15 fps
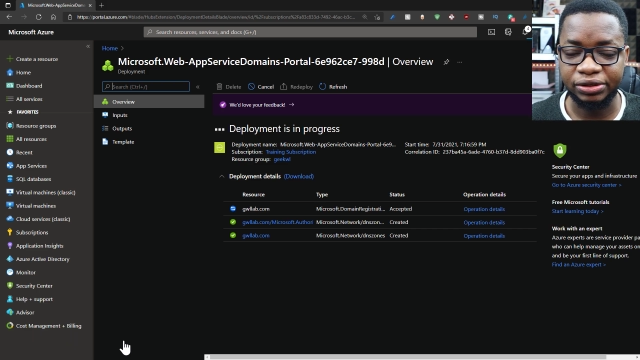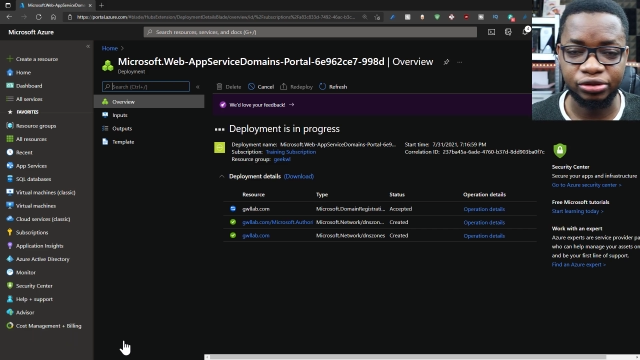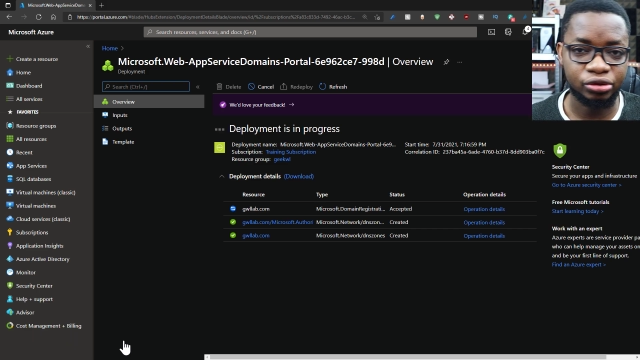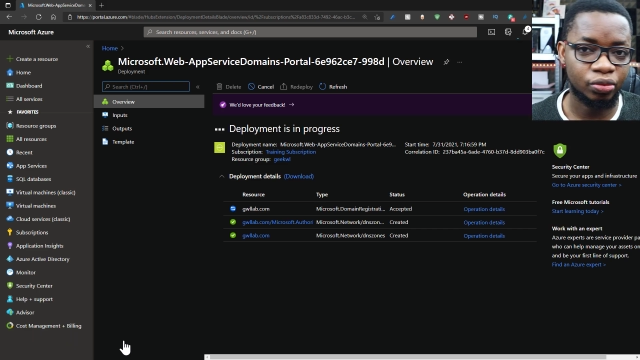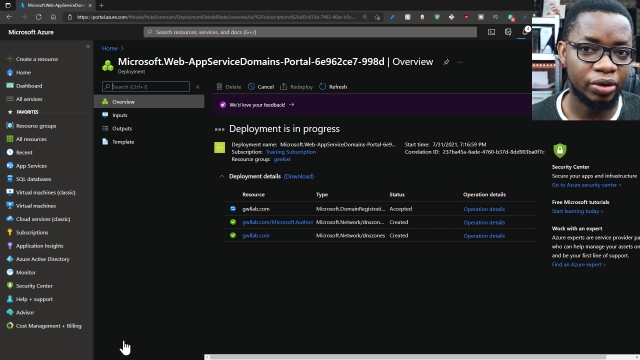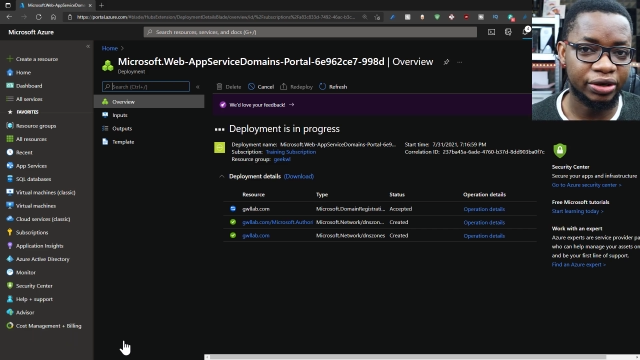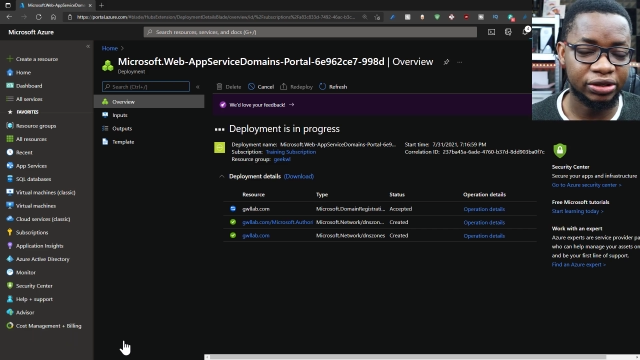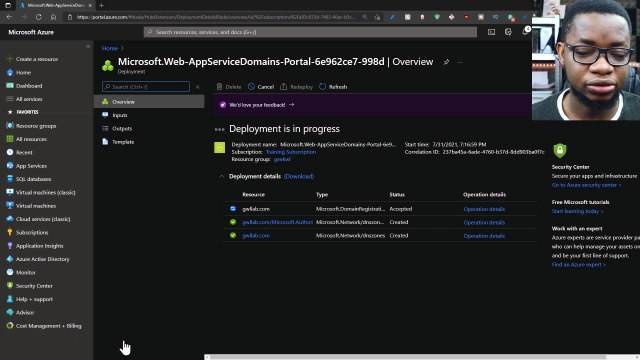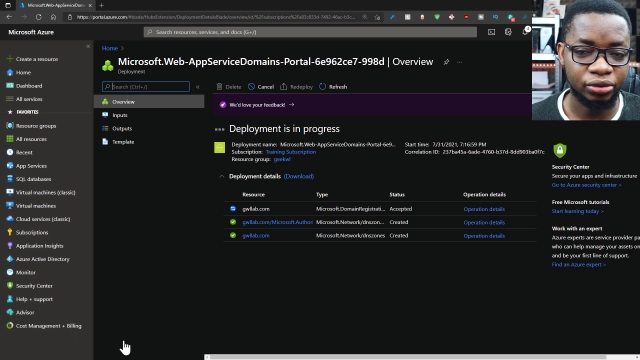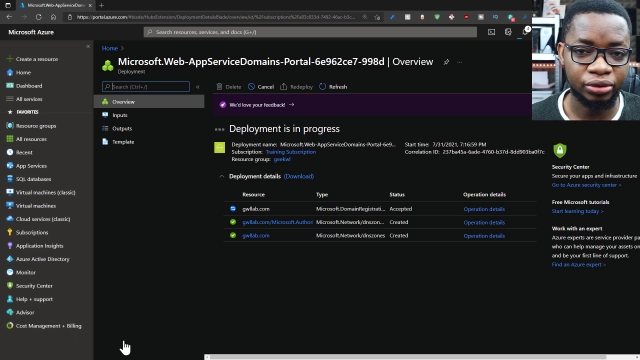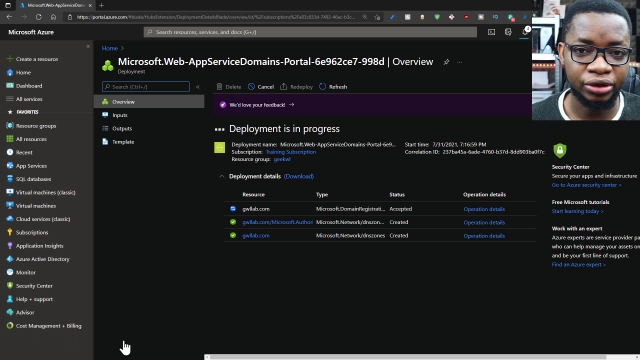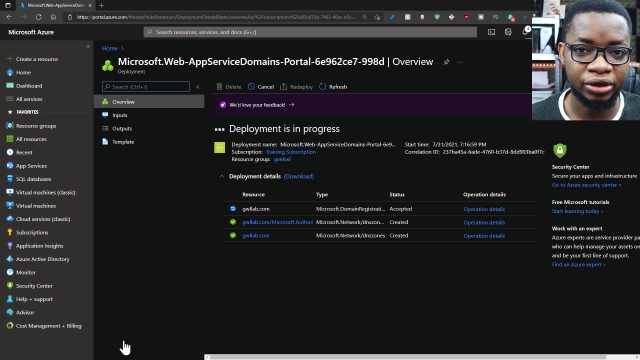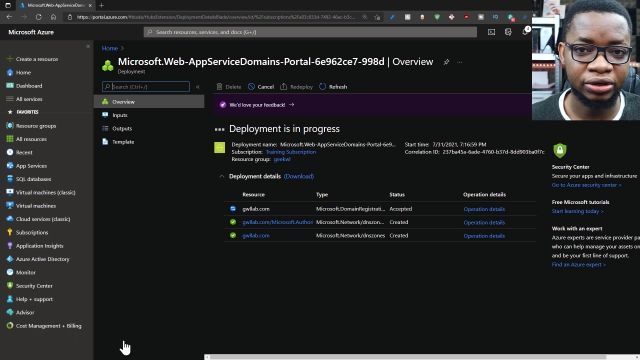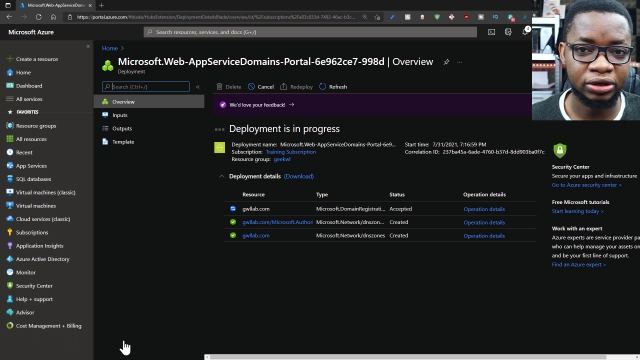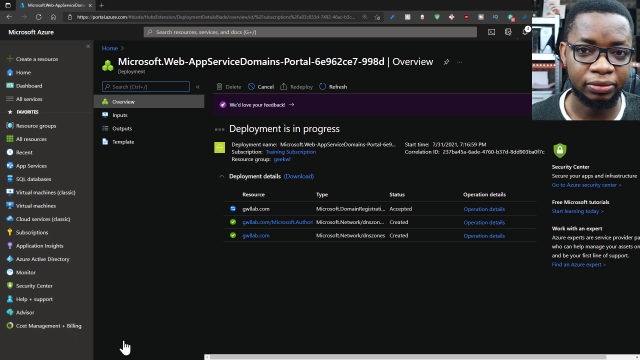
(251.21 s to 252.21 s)
So what is going
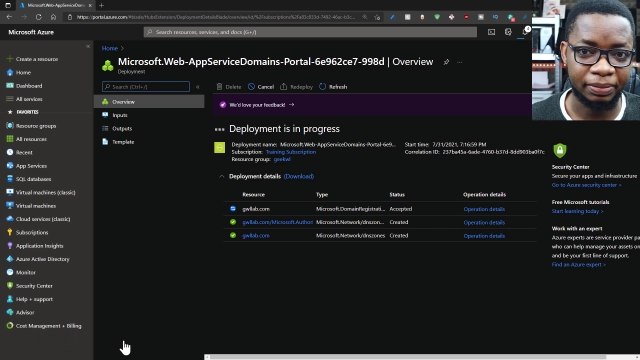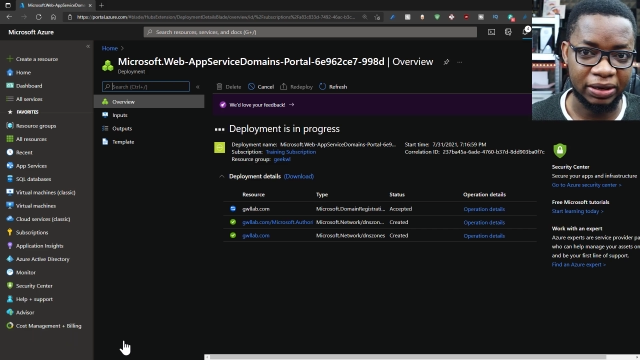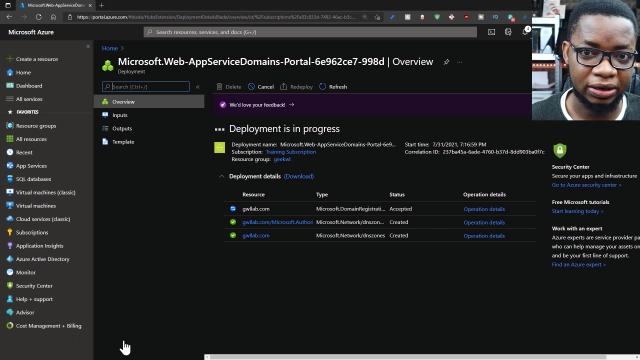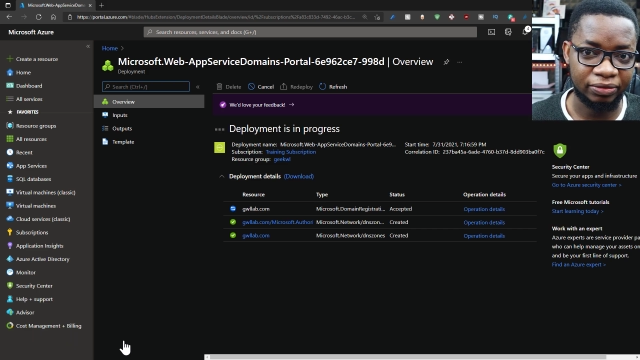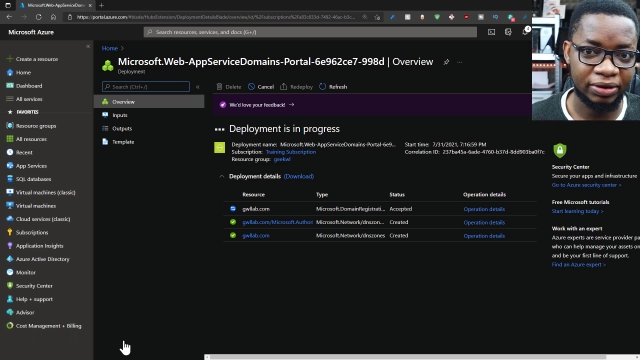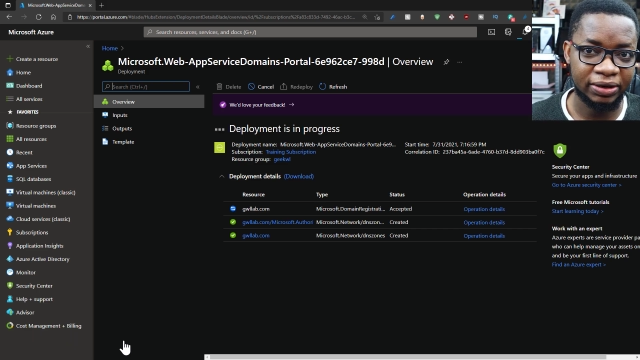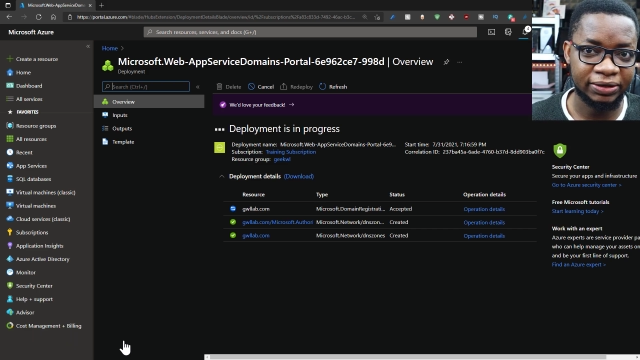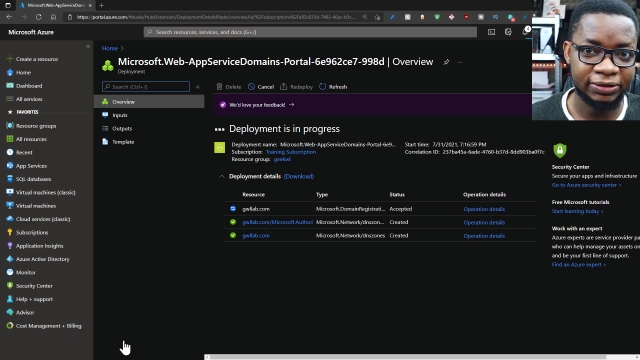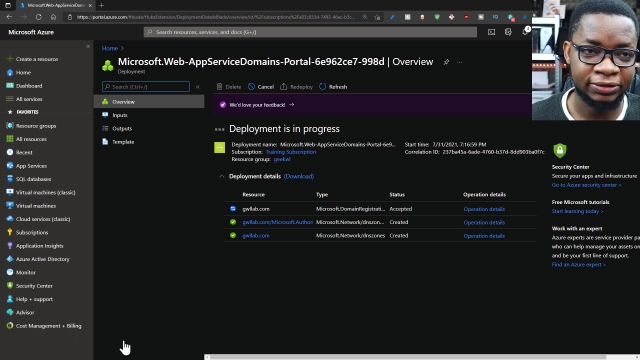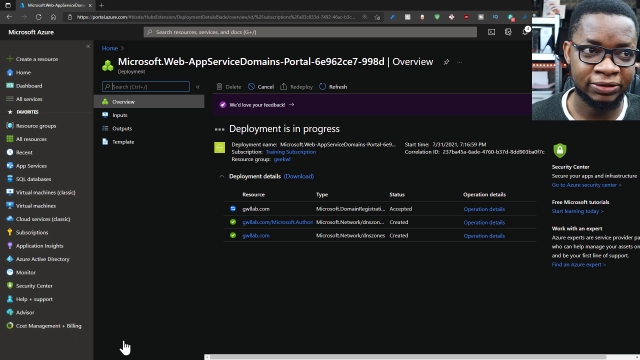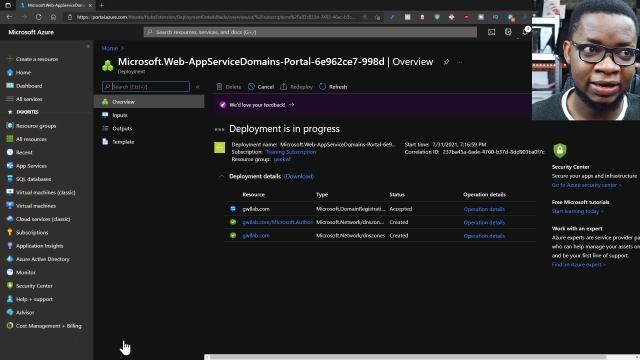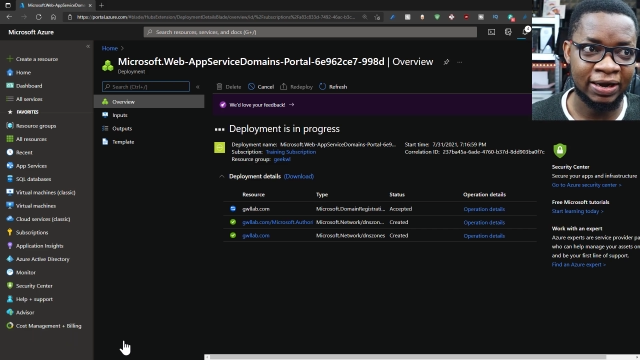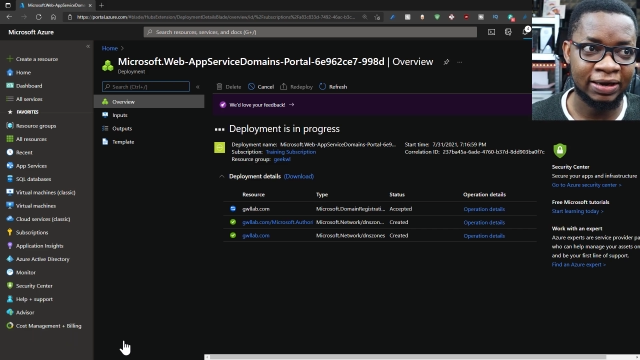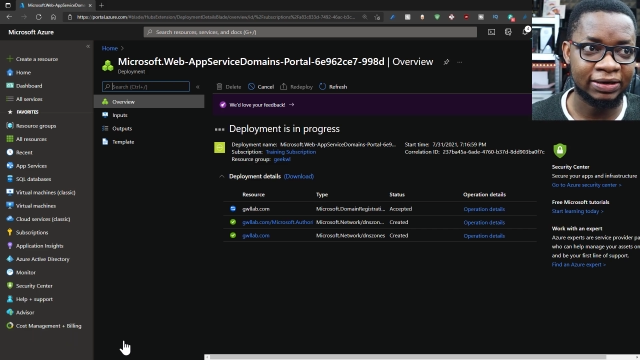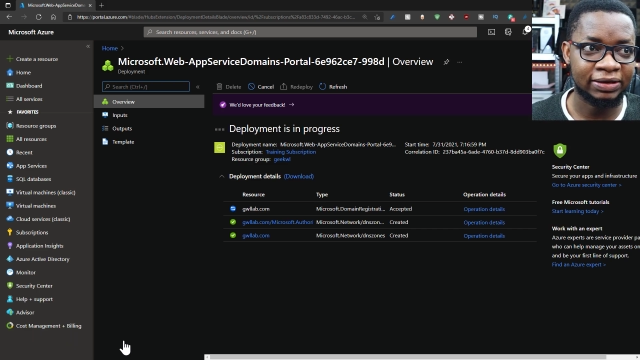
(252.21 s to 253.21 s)
on in the background is that